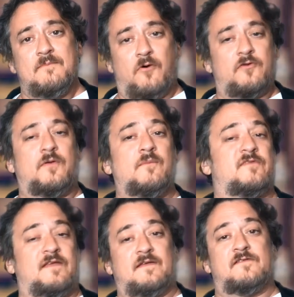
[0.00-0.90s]
Mark Twain
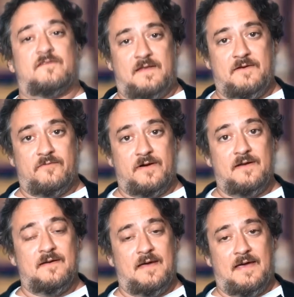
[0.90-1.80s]
was
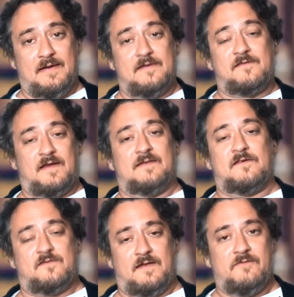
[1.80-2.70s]
anti-slavery, and it's an
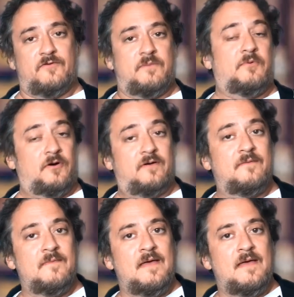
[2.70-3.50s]
anti-slavery book.